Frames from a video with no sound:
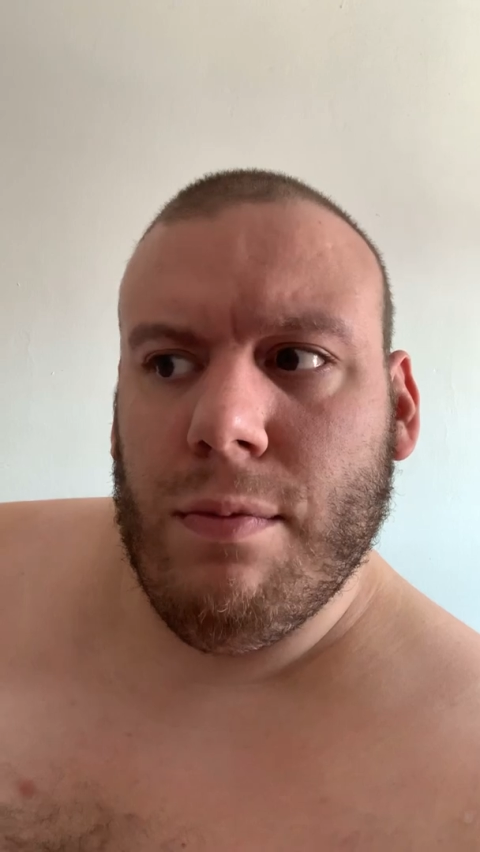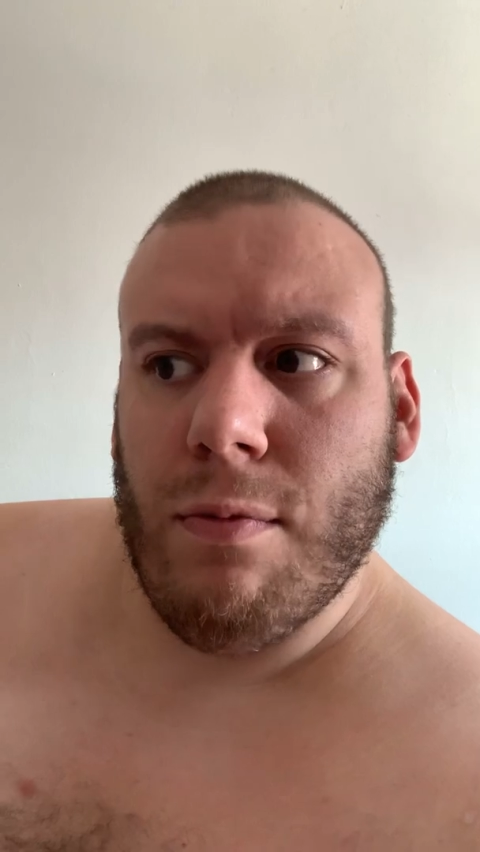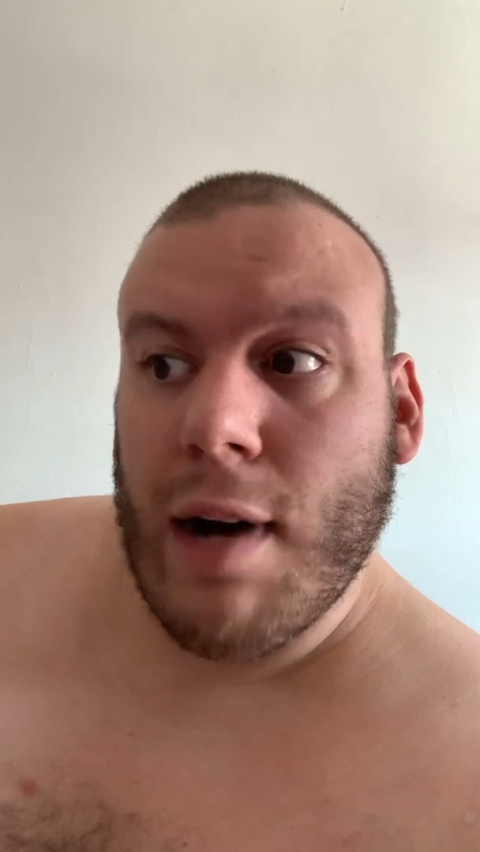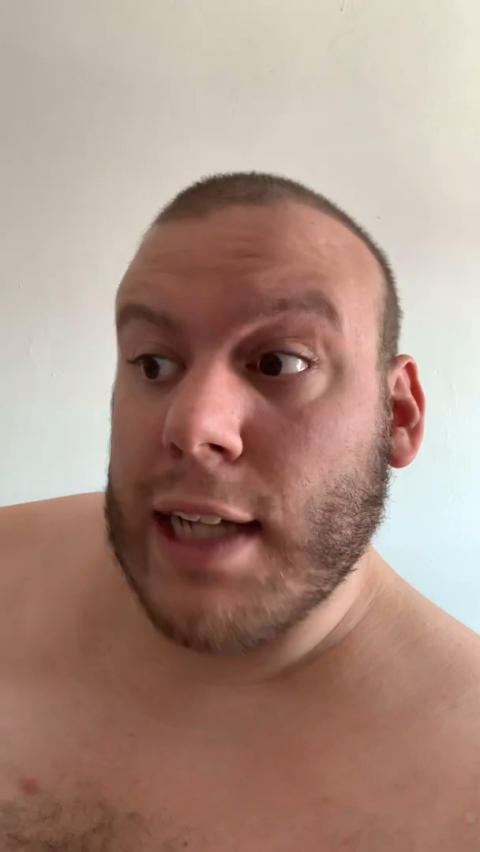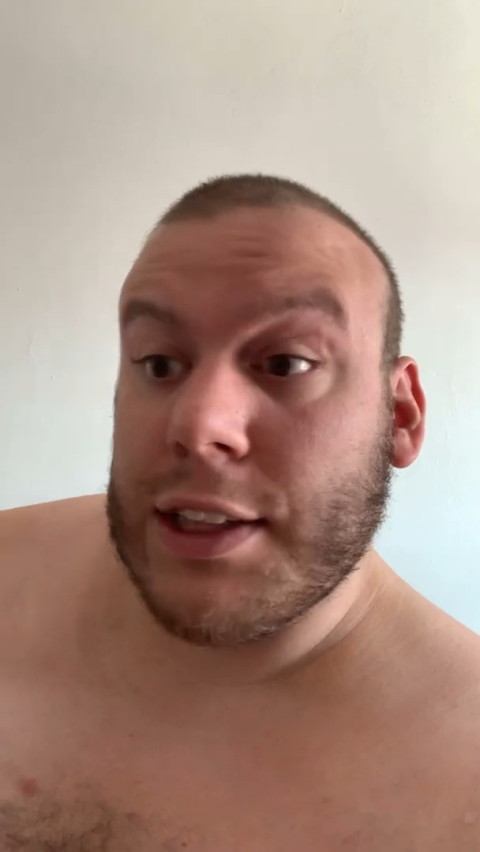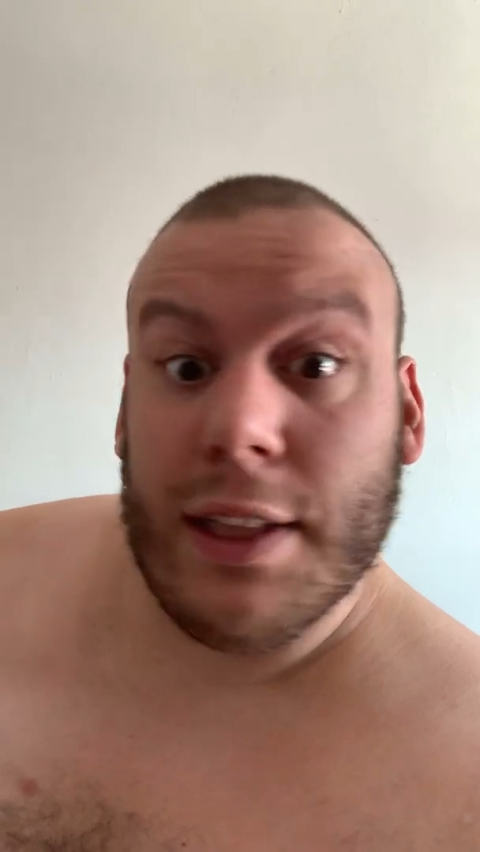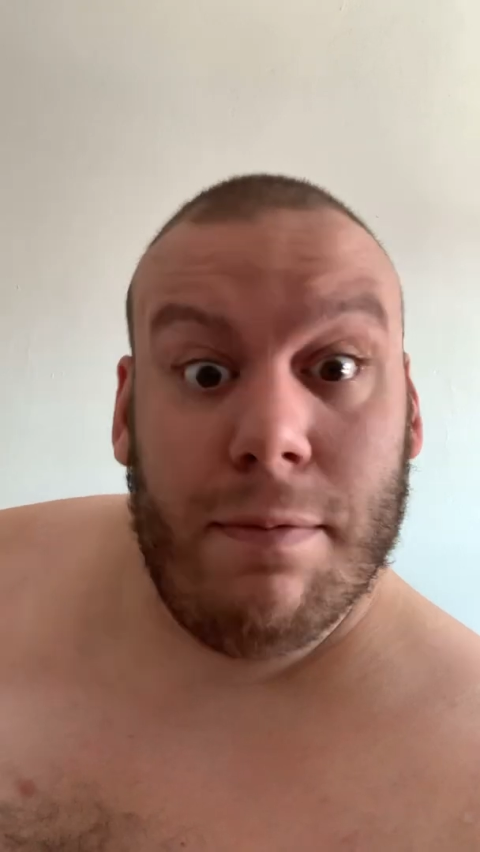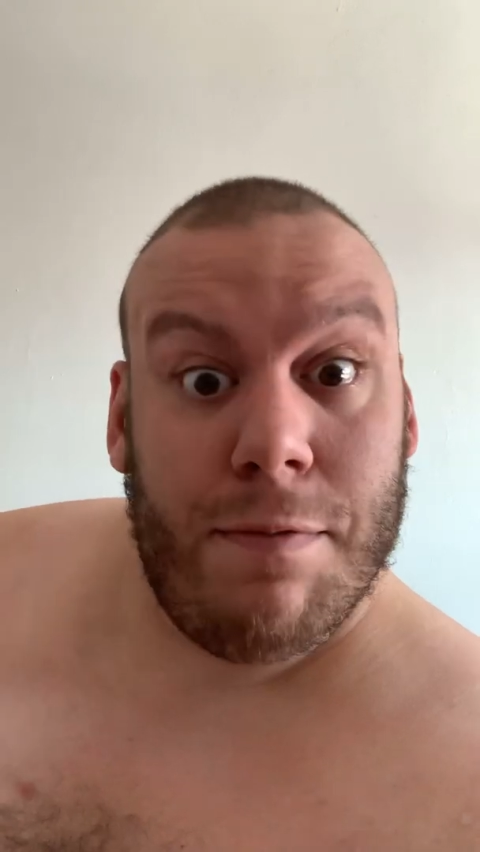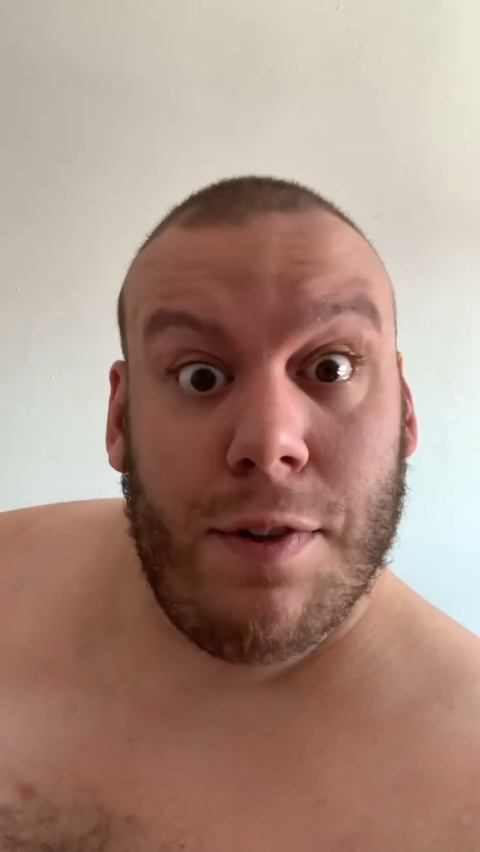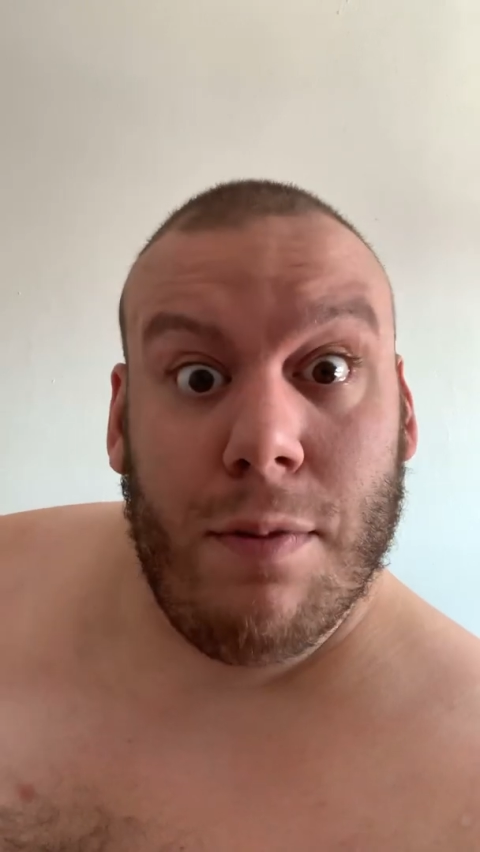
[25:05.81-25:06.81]
watch
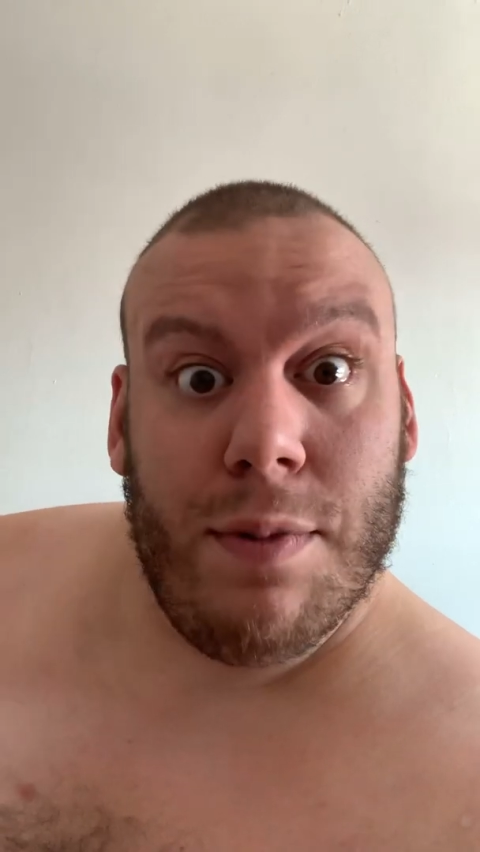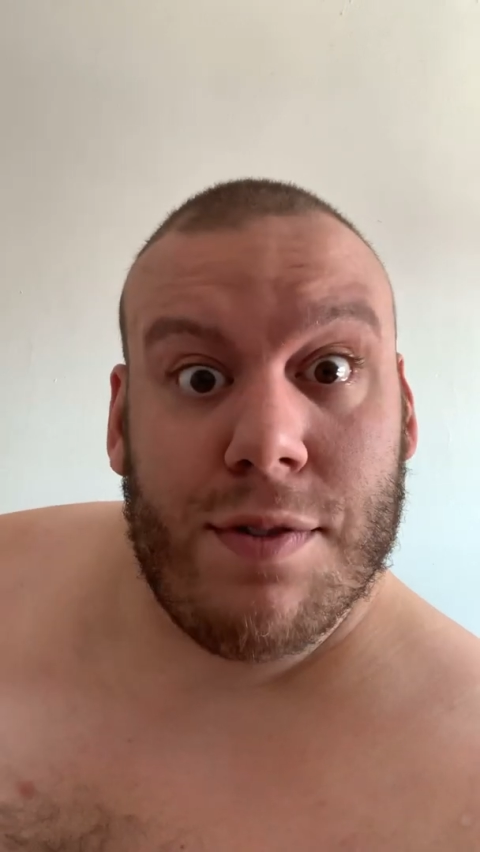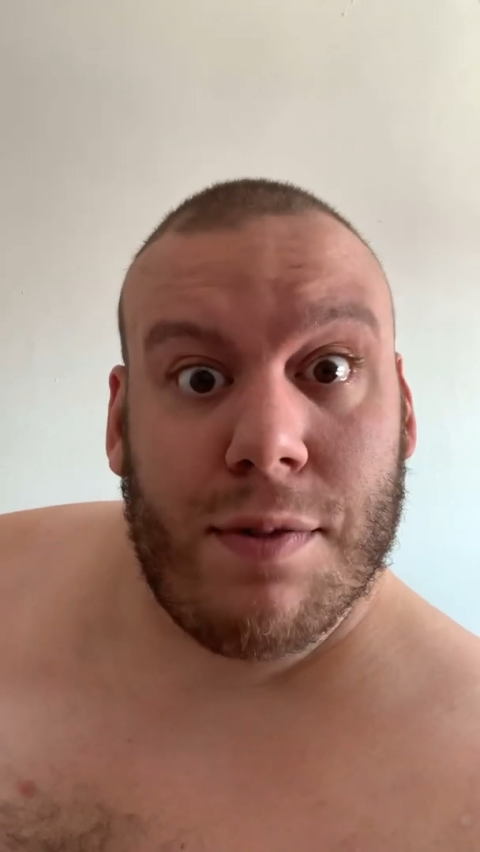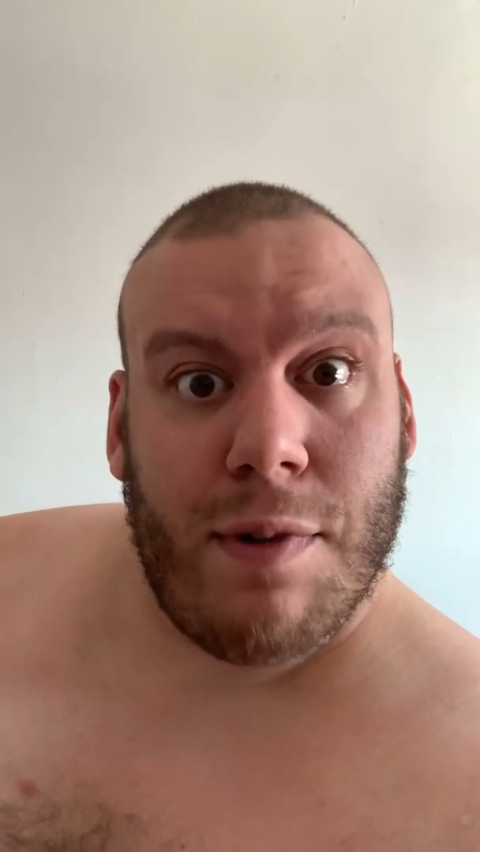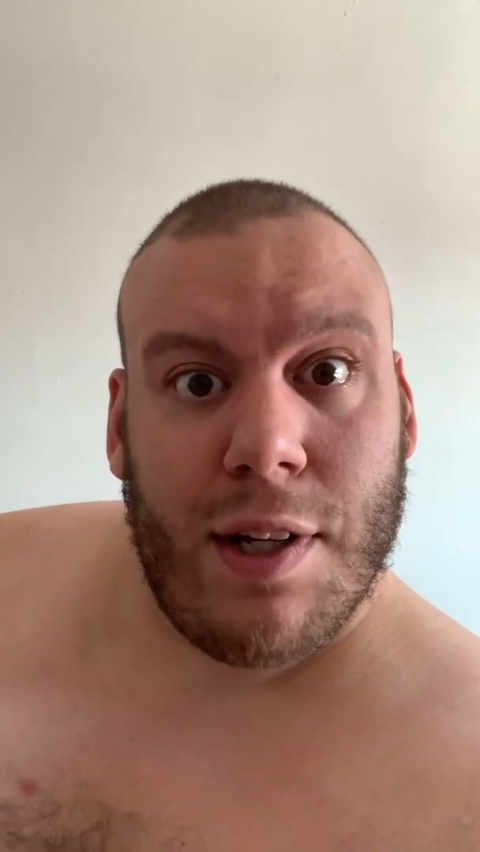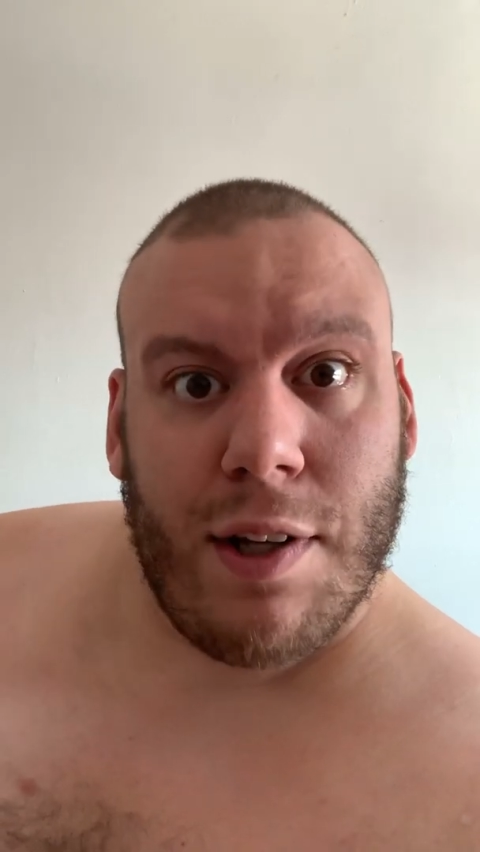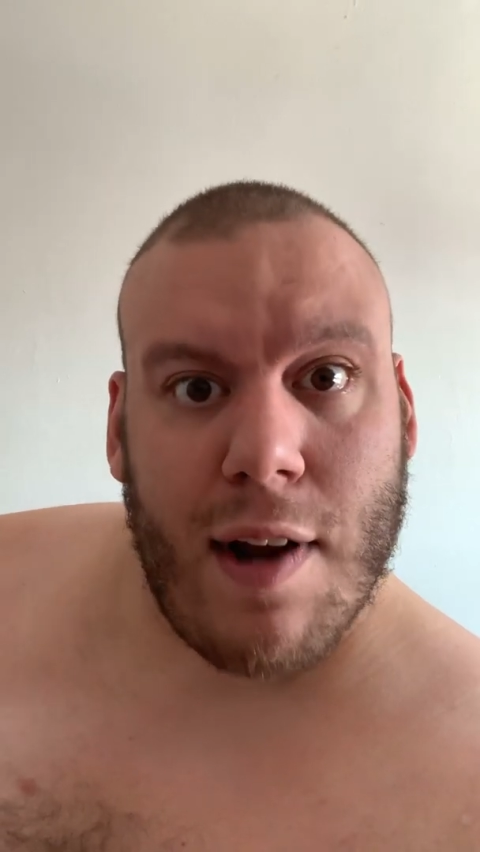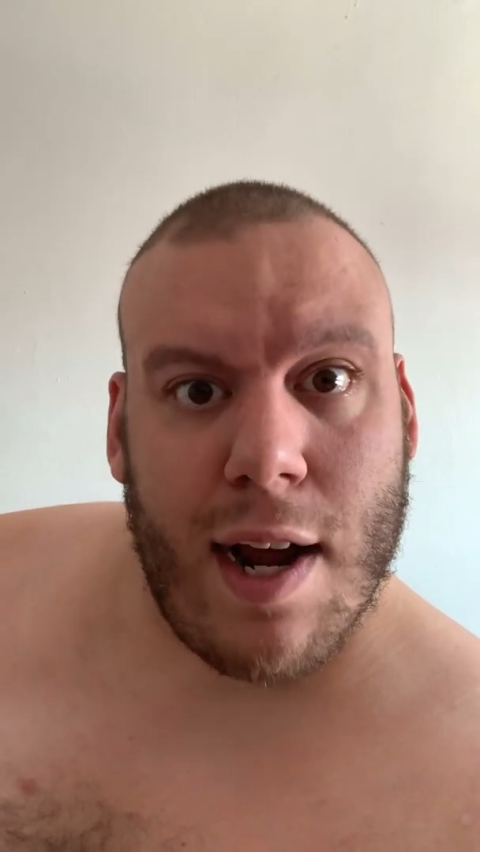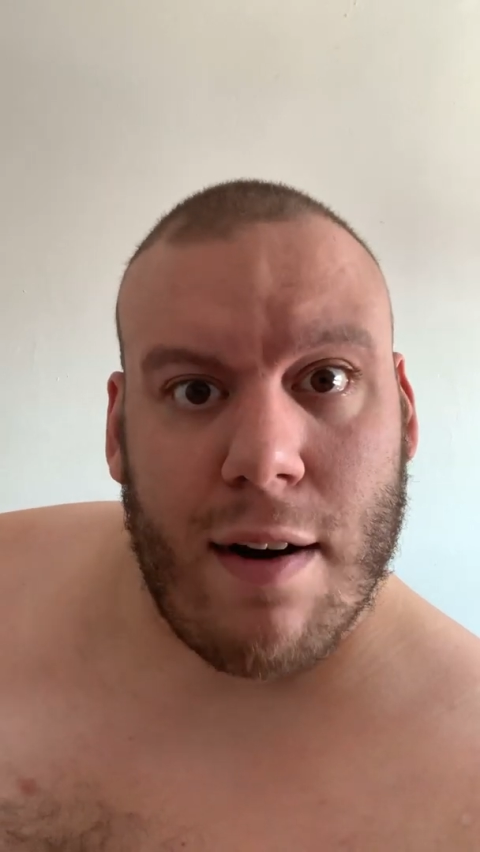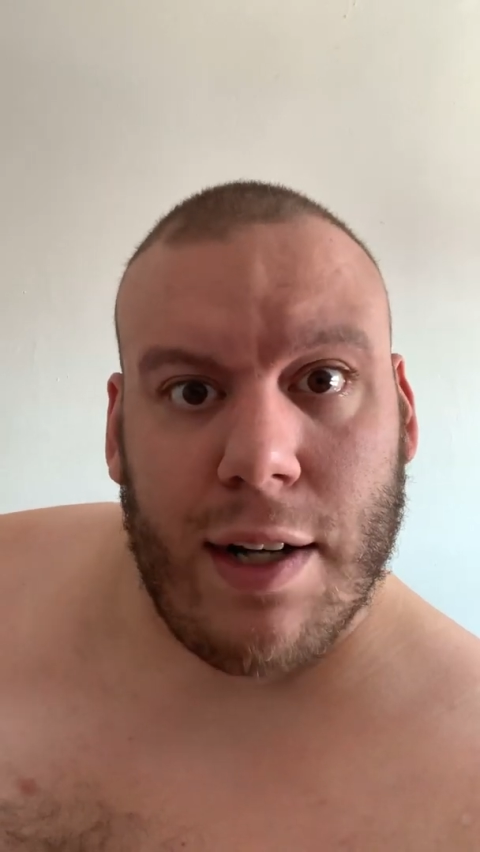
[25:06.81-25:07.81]
them film this around your
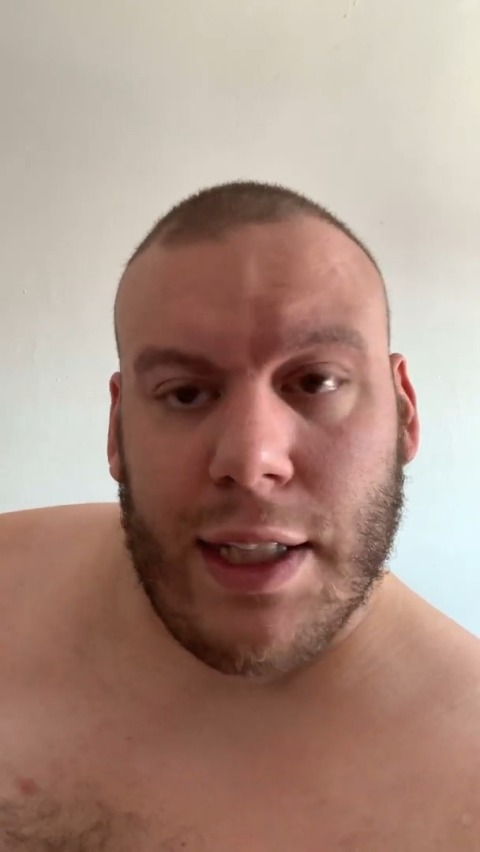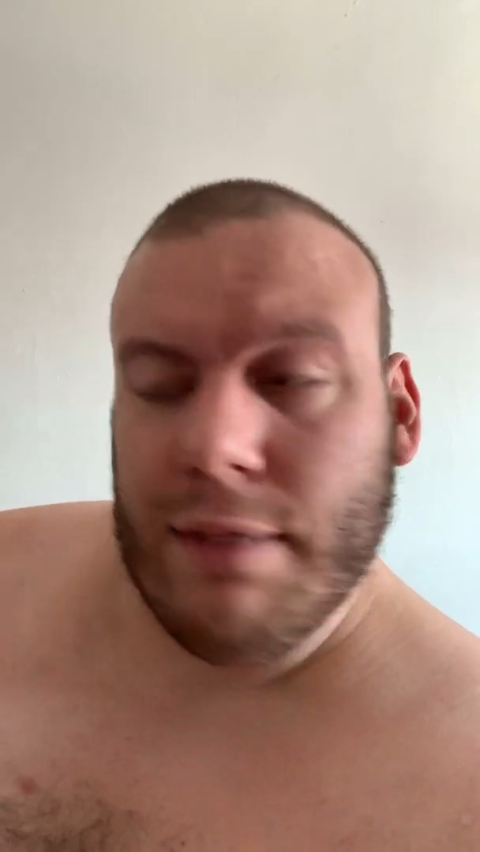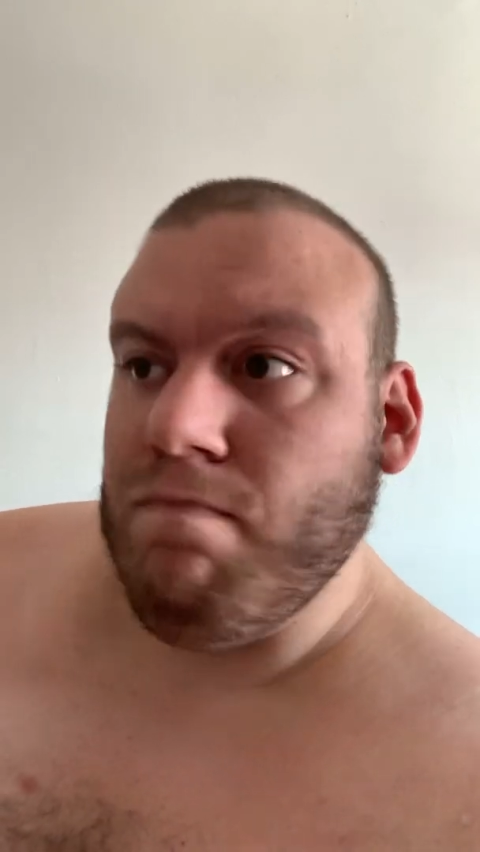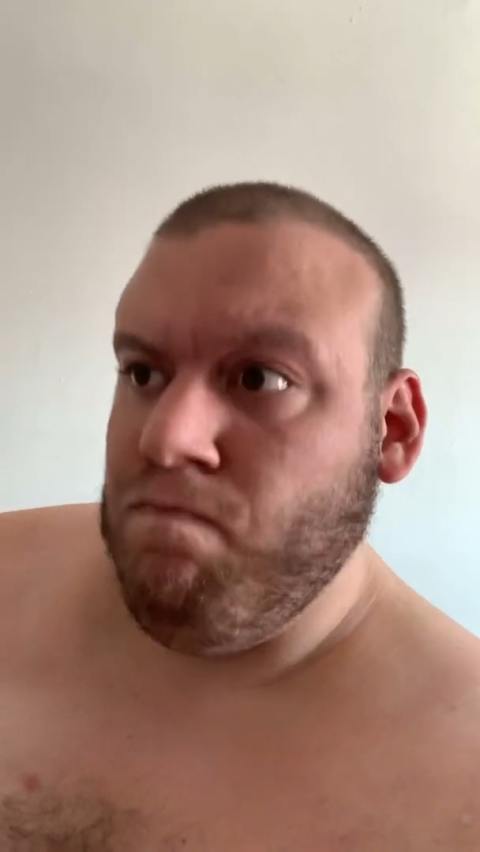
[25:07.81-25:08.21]
area,